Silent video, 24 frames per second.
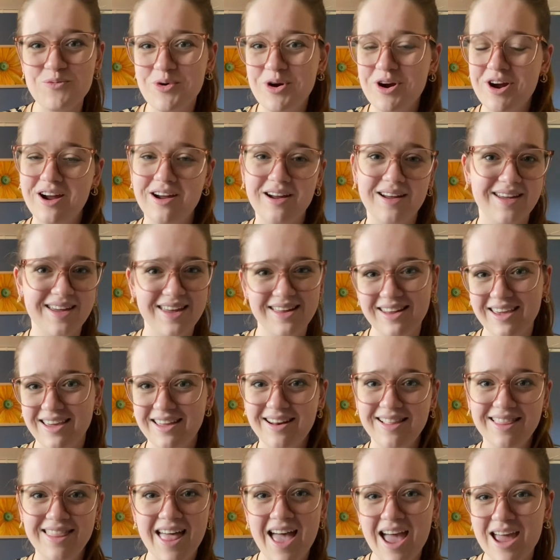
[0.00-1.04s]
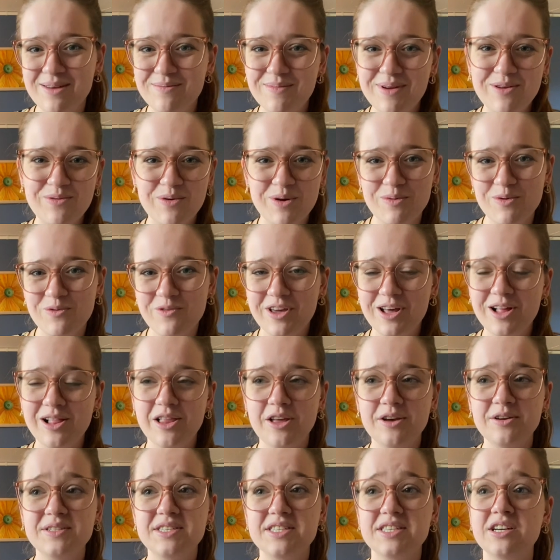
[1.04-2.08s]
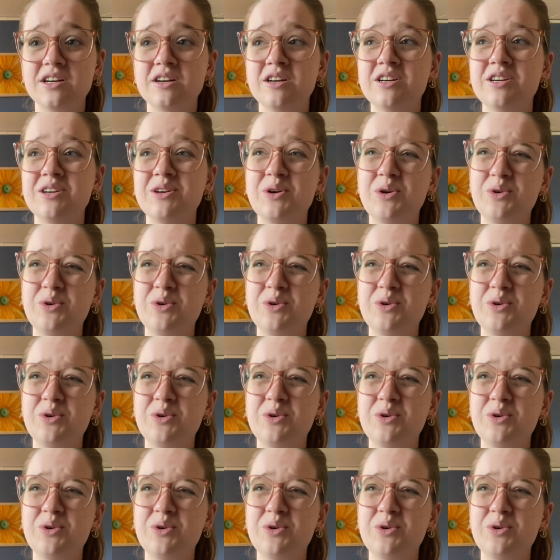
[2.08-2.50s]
we're getting in alignment, we're moving closer,